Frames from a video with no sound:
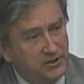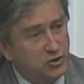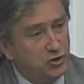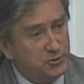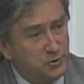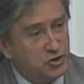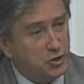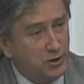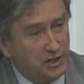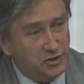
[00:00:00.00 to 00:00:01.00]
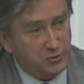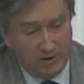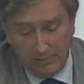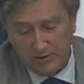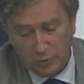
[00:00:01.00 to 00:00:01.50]
George Bush going into
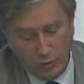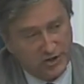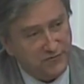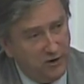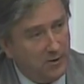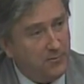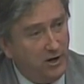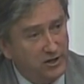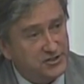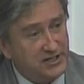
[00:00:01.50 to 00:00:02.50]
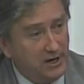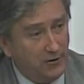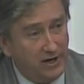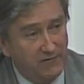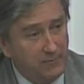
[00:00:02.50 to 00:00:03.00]
probably the worst foreign policy
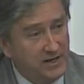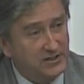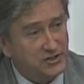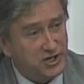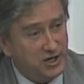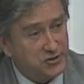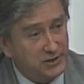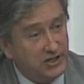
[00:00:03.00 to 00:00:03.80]
era ever made in this country,